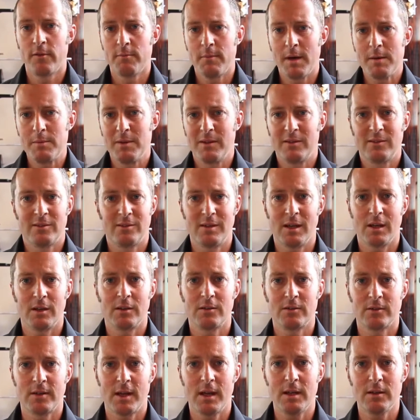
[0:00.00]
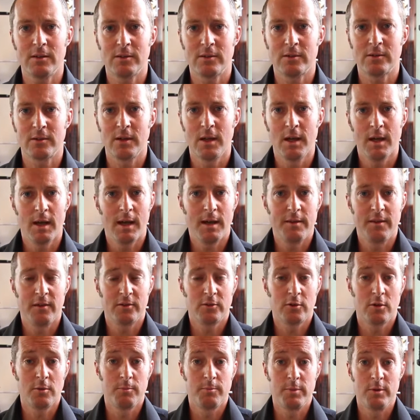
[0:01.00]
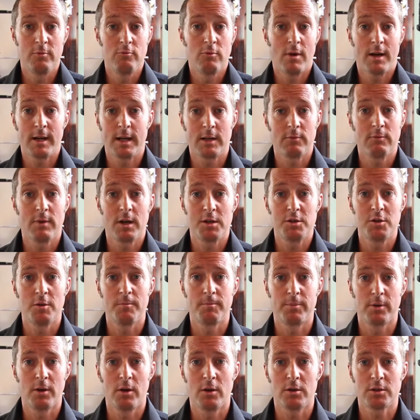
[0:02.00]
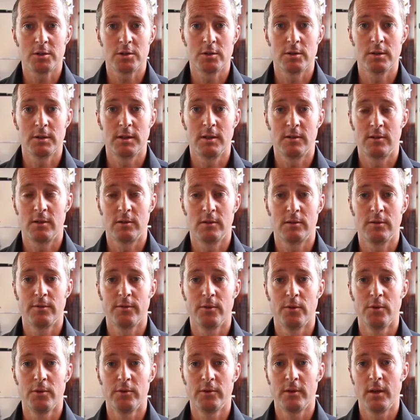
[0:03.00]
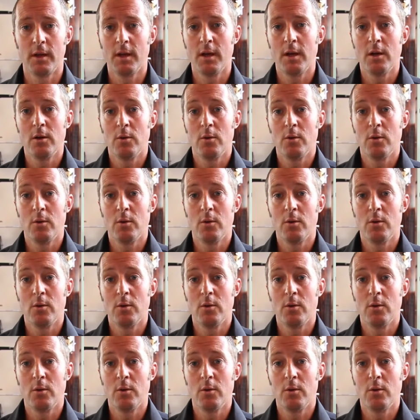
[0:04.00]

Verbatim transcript: maybe six sets, and this could be running around your block doing these intervals,